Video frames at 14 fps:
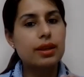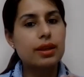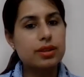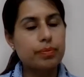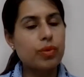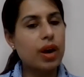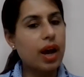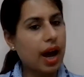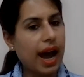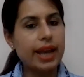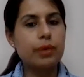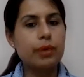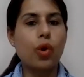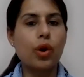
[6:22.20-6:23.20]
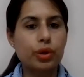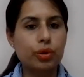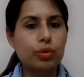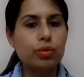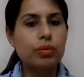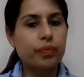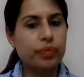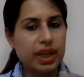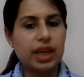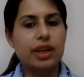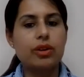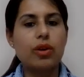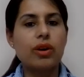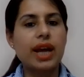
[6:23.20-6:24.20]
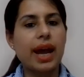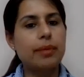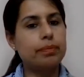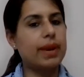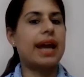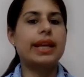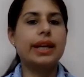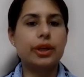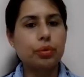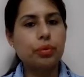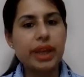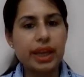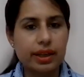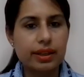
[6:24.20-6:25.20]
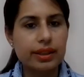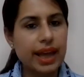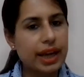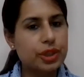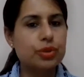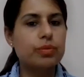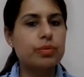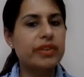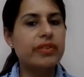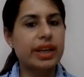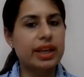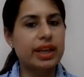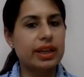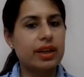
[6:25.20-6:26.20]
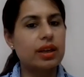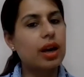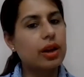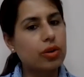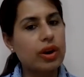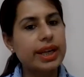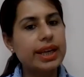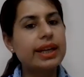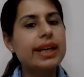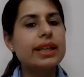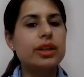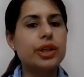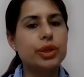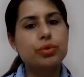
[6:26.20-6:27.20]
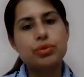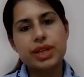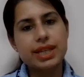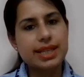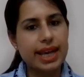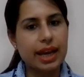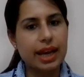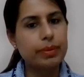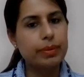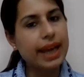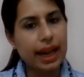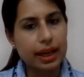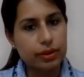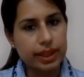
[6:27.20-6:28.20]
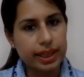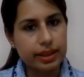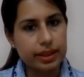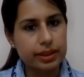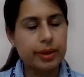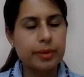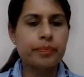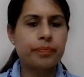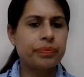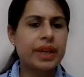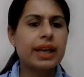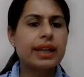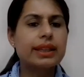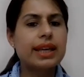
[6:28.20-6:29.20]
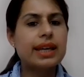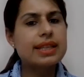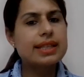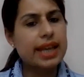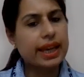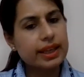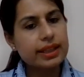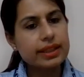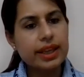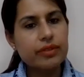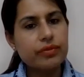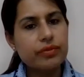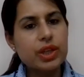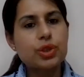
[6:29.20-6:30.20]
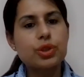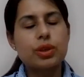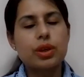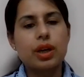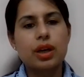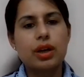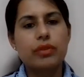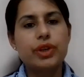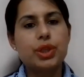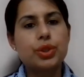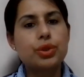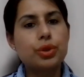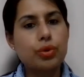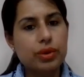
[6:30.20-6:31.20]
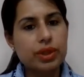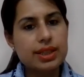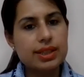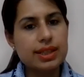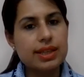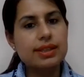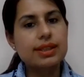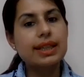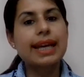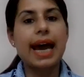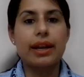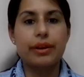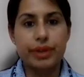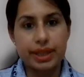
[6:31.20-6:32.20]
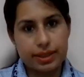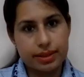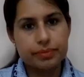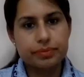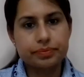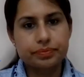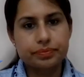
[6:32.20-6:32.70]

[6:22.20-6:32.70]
so I want to eat or I'm planning to eat. That should be very clear. Accordingly, the nutrients can be calculated. Then the second thing which we should notice is the calories.